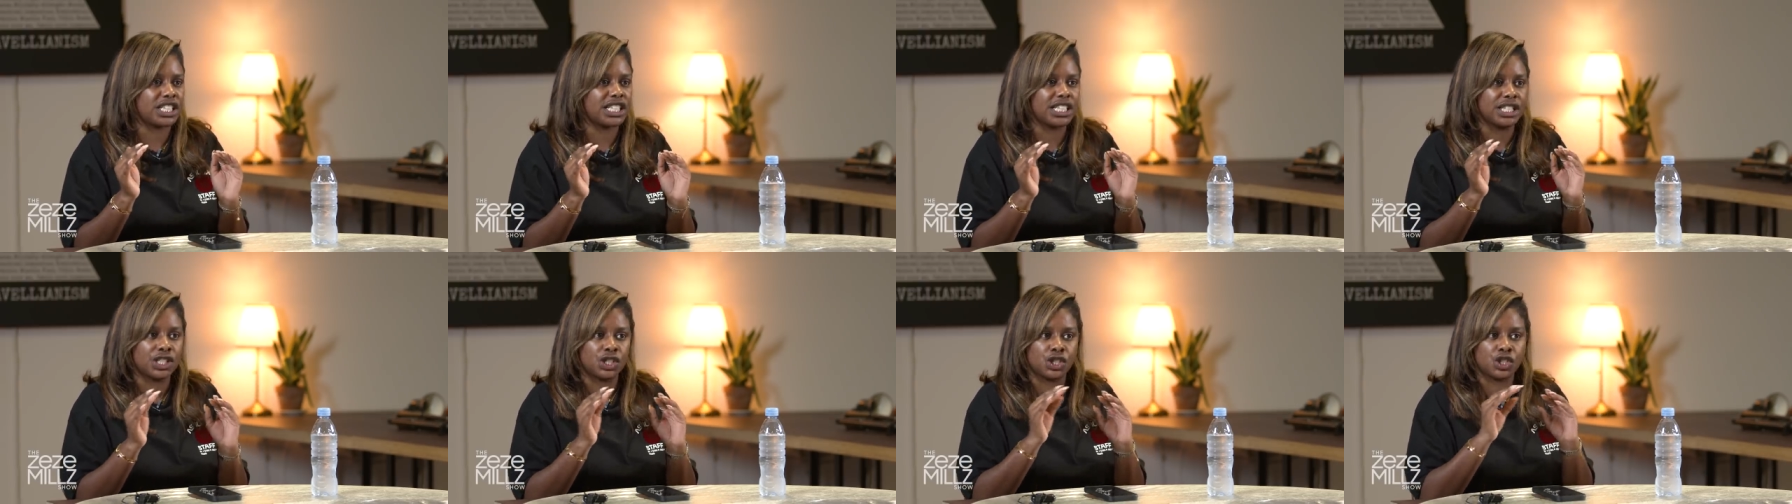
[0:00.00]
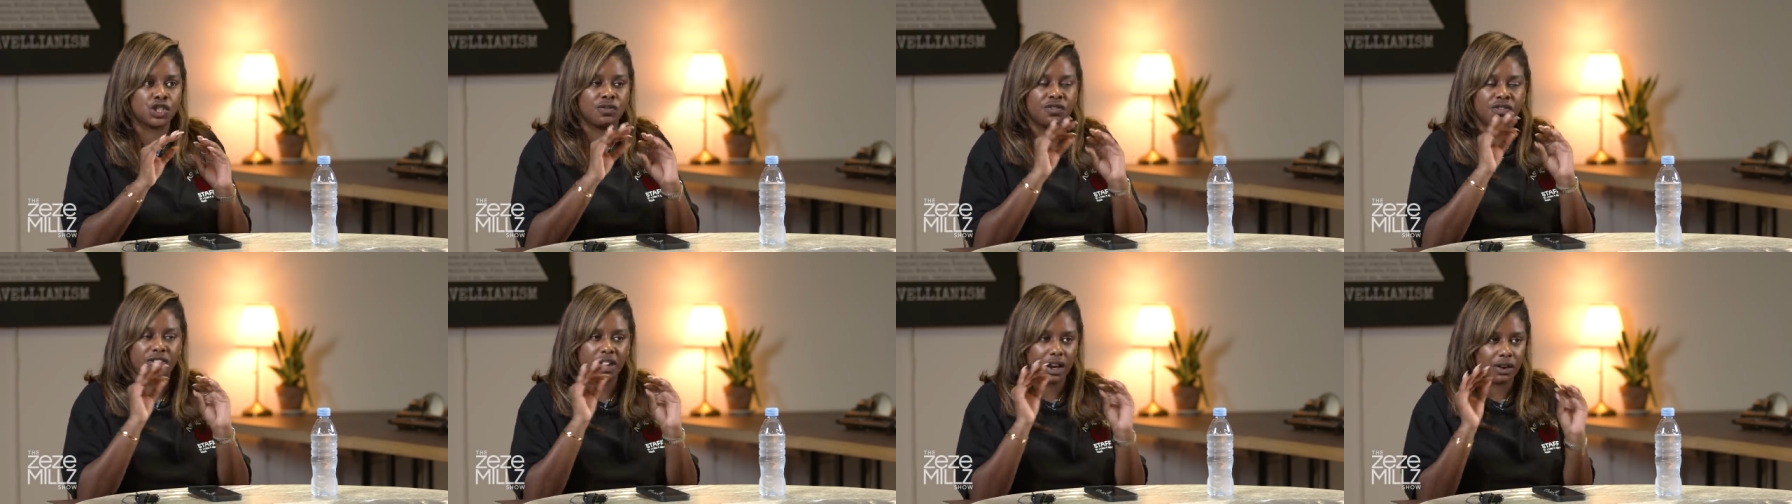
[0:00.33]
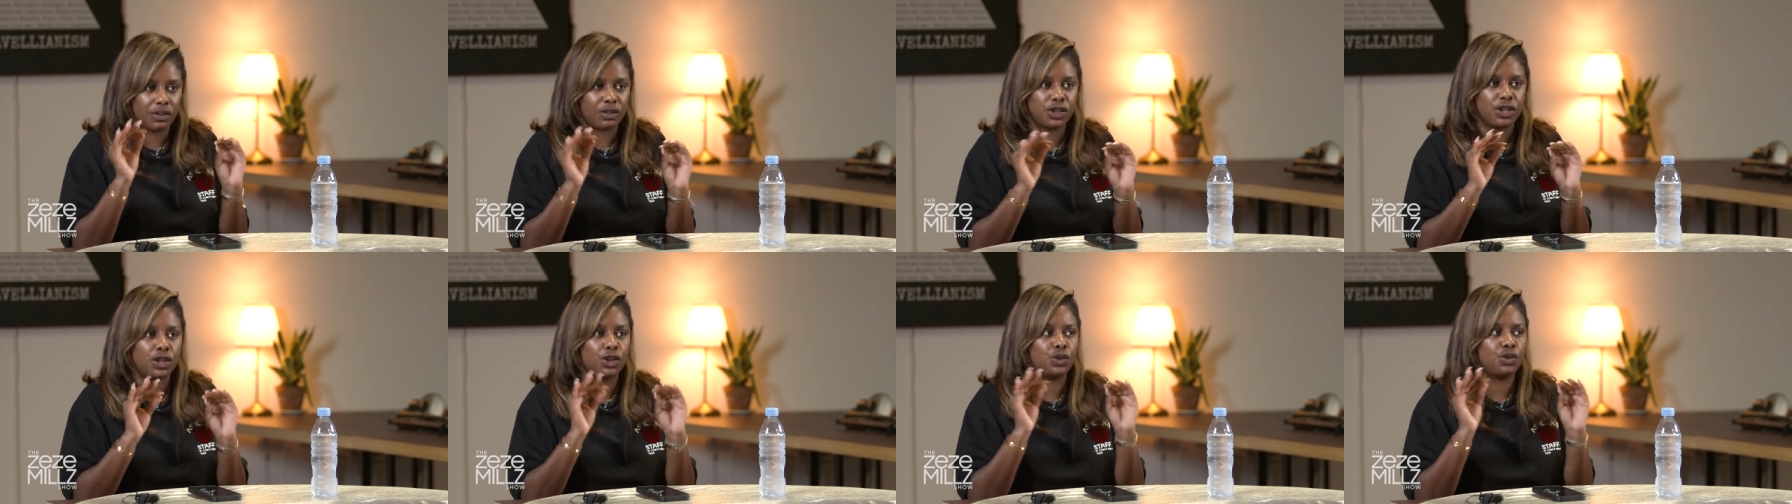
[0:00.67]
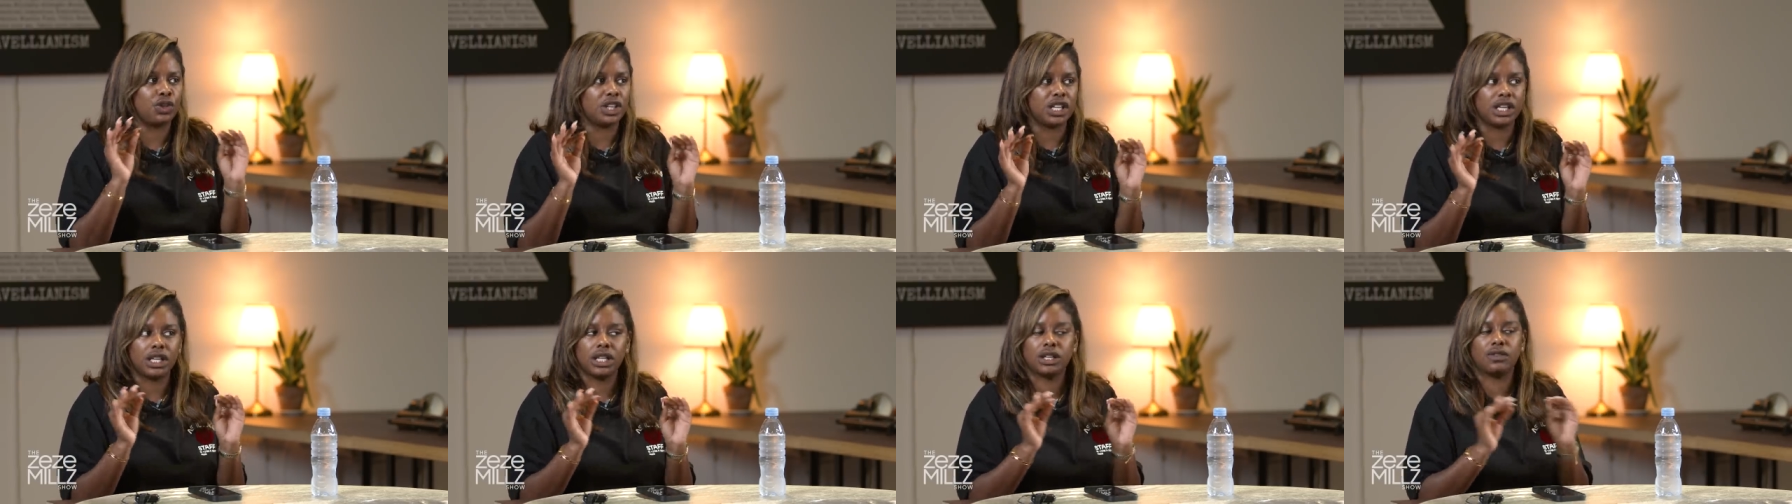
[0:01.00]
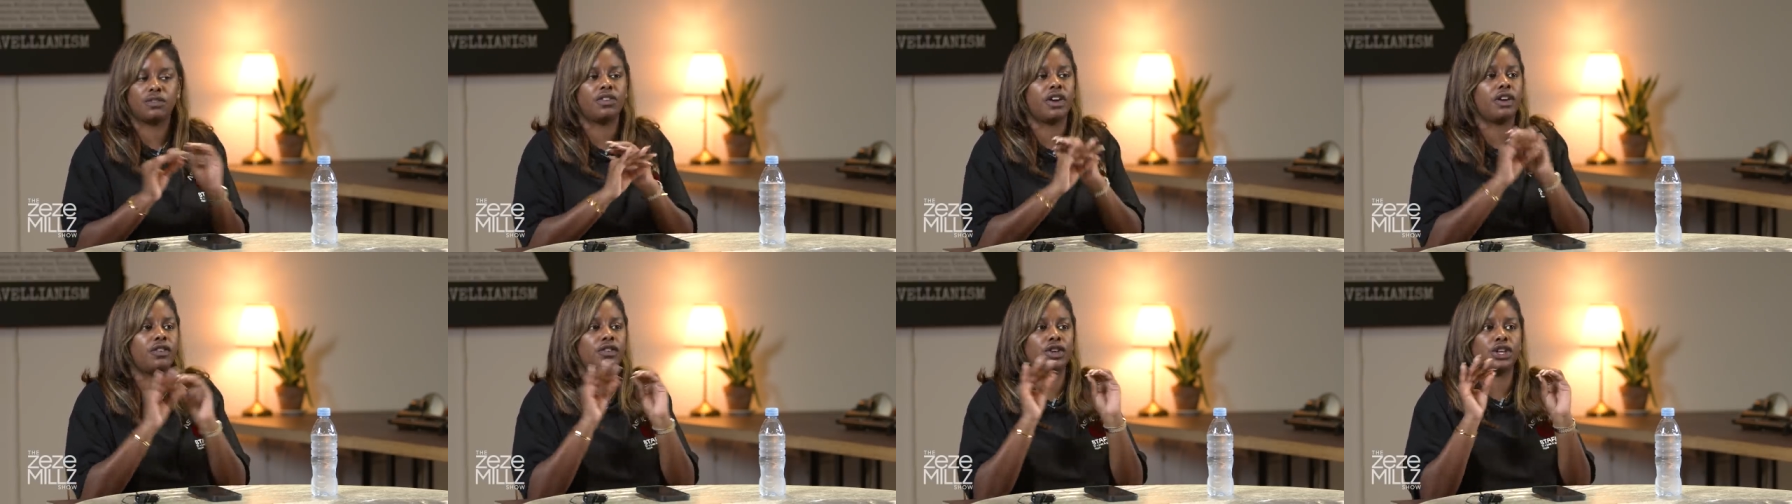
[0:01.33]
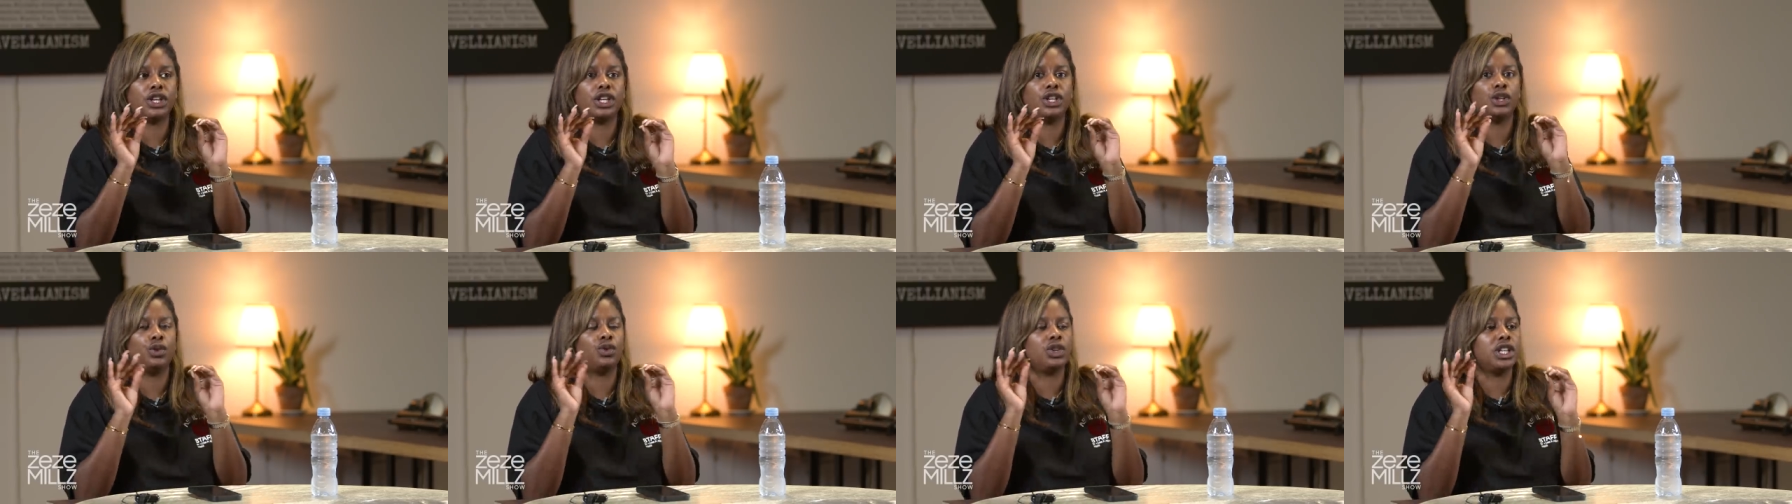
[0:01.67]
It is very unique,
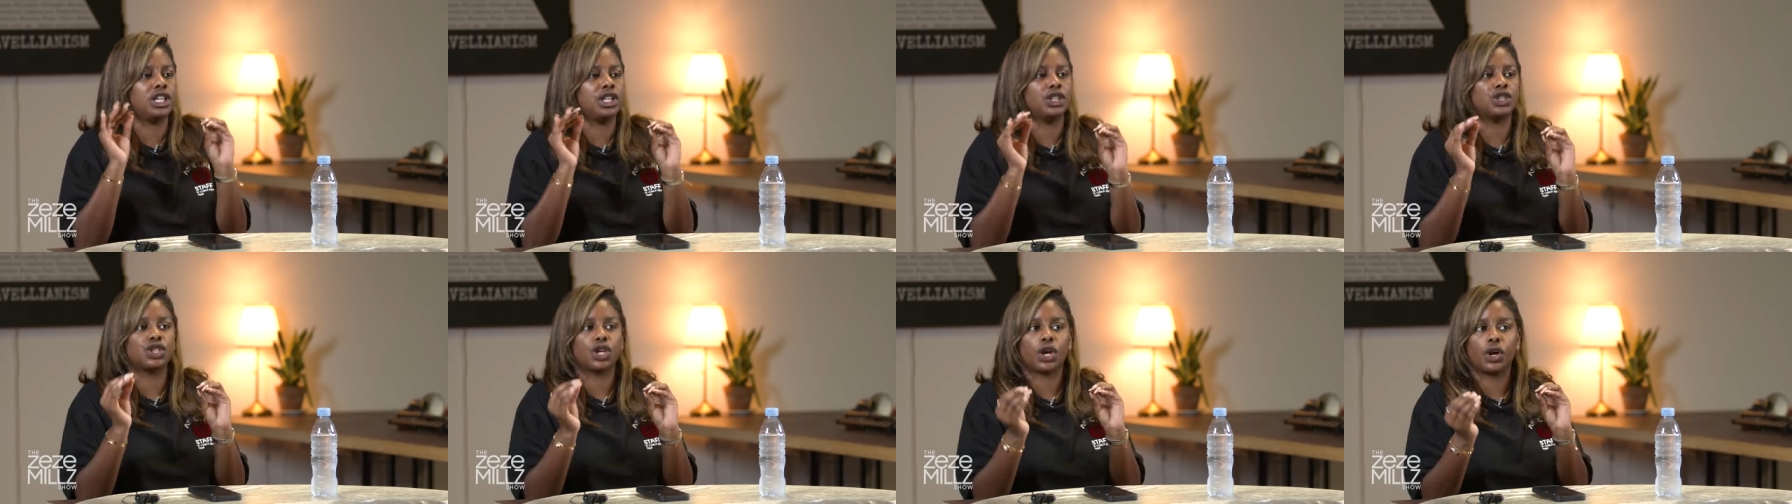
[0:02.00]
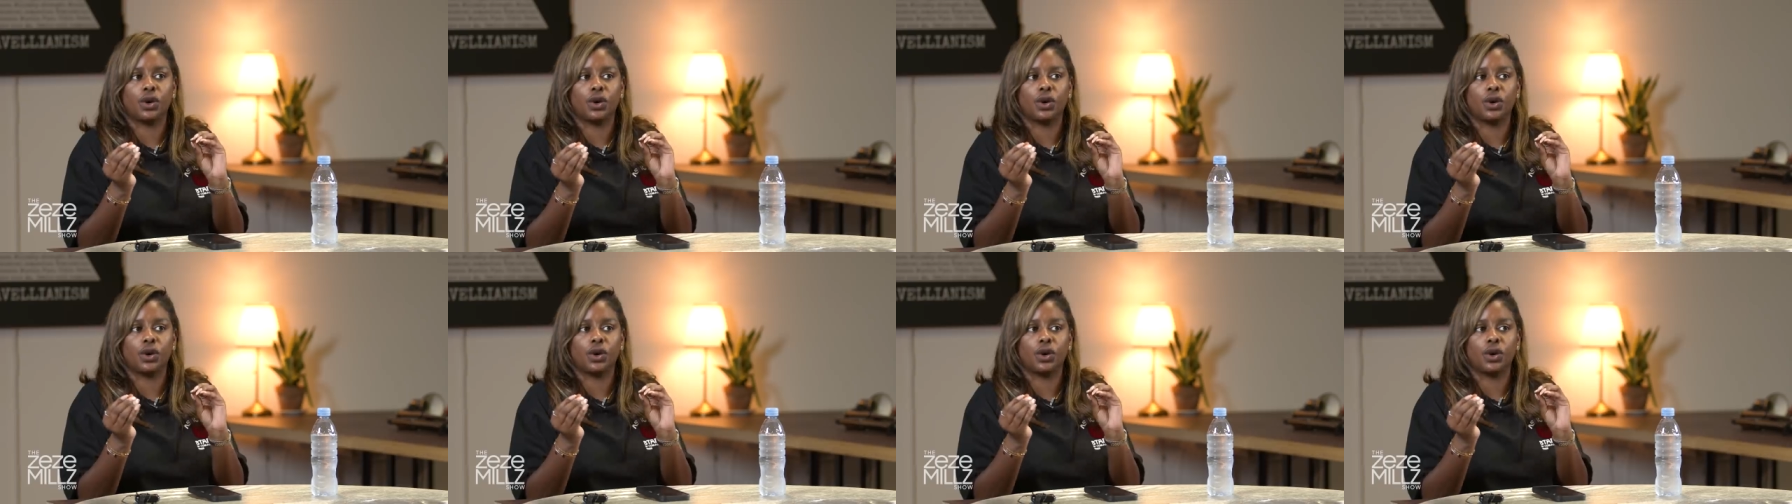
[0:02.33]
very unique